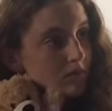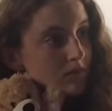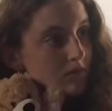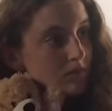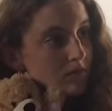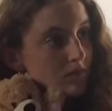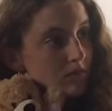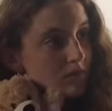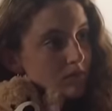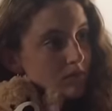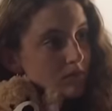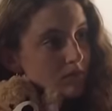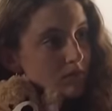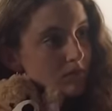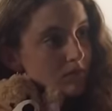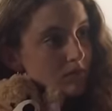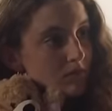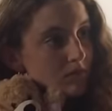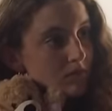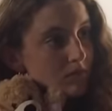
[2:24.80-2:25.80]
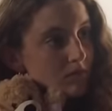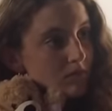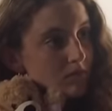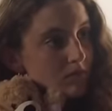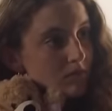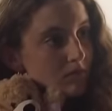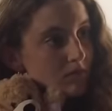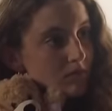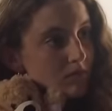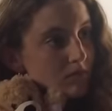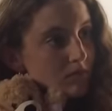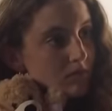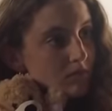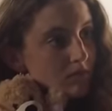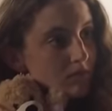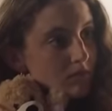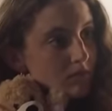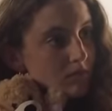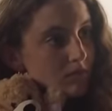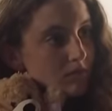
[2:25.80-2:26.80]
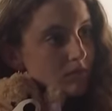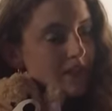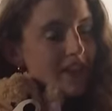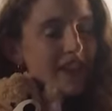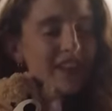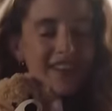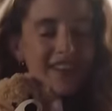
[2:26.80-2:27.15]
(silent)